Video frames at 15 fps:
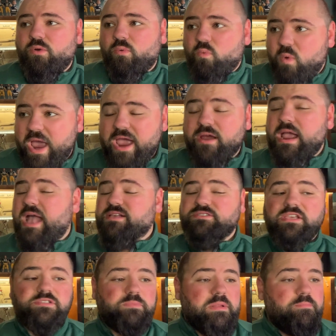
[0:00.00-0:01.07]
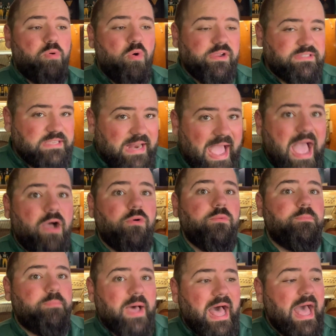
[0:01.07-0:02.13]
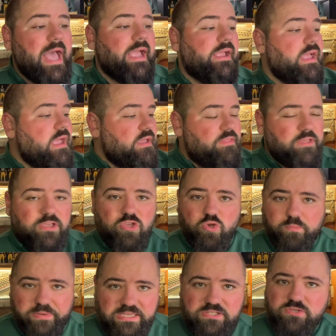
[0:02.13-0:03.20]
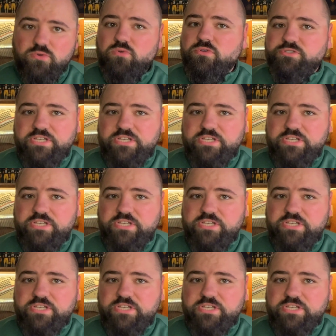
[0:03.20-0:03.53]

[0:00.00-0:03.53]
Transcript: where, as has been pointed out by the QB school,